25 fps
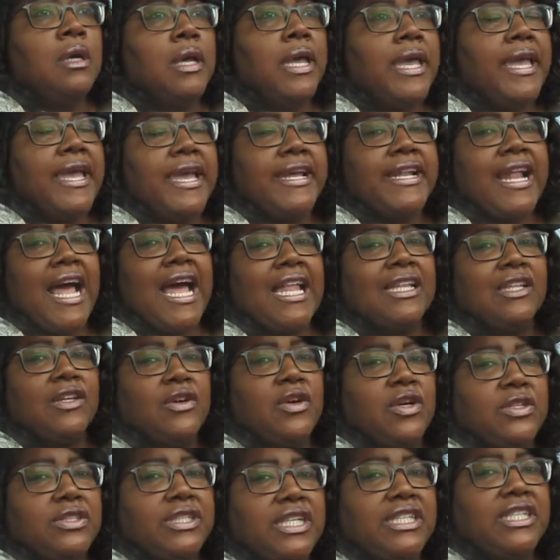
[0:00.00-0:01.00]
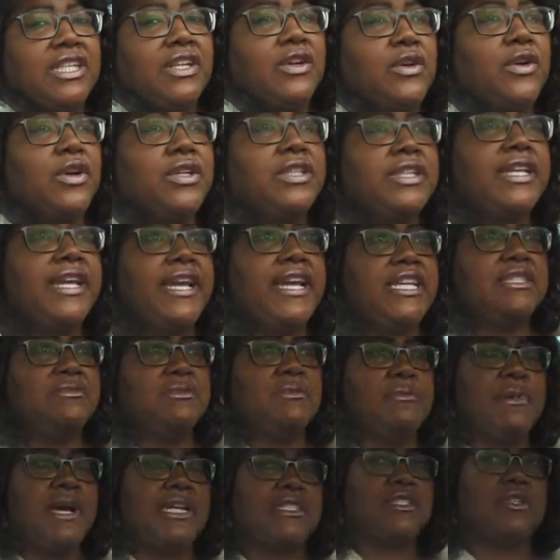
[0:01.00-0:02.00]
And I learned that at an early age.
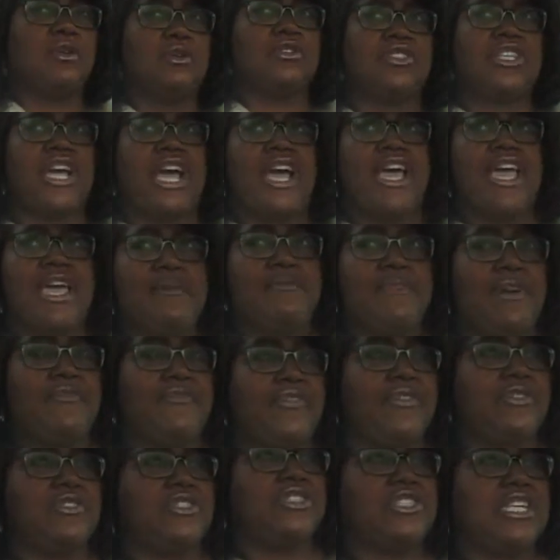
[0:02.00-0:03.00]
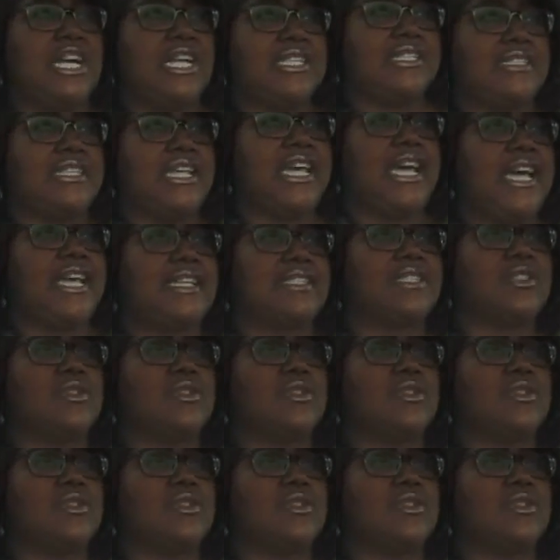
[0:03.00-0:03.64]
Remember I told you I had my first child in high